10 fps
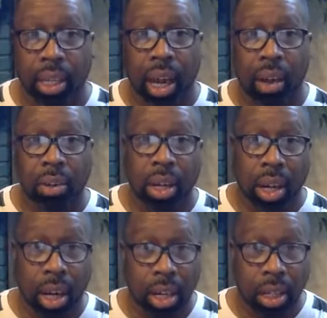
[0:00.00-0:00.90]
Now,
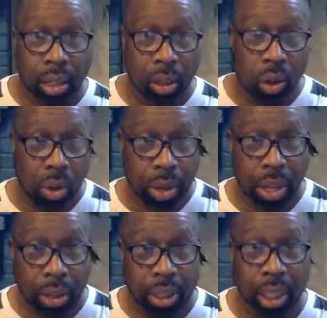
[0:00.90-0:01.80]
honoring the Lord with
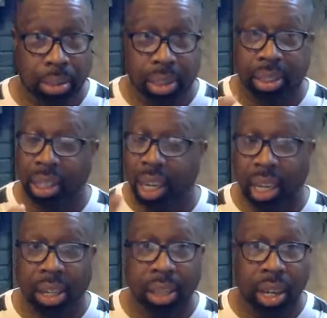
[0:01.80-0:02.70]
your substance,
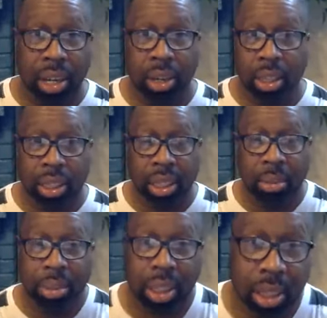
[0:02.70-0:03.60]
again, your
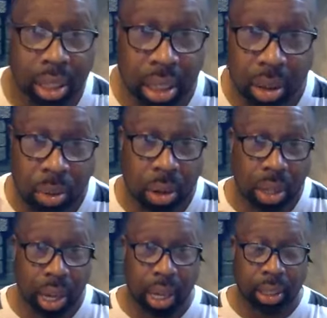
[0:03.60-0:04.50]
substance,
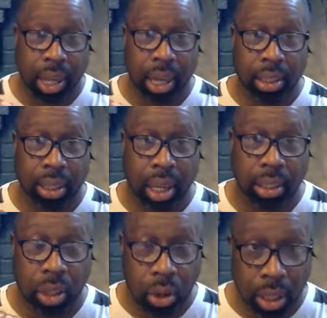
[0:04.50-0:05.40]
what as as
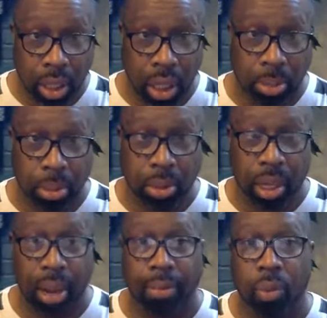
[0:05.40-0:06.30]
as according to Hebrews
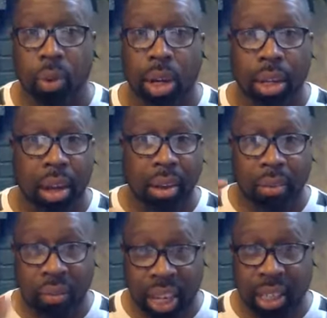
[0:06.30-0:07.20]
11, 1,
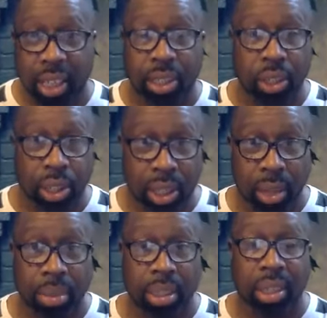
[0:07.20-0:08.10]
faith is your
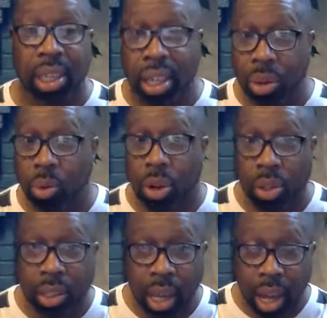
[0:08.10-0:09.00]
substance. In other
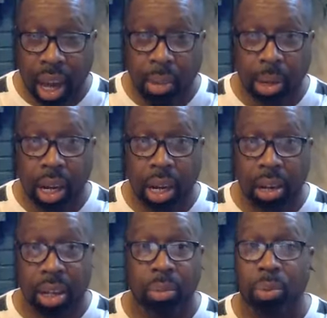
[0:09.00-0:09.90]
words, I'm gonna
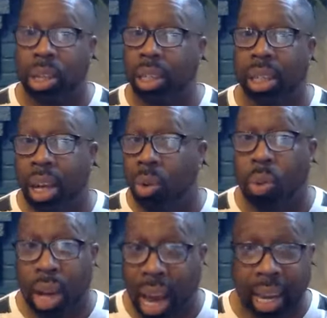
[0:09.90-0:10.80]
honor him with
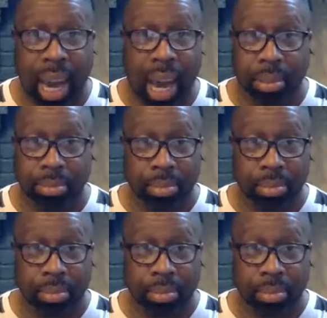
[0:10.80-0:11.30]
what I got.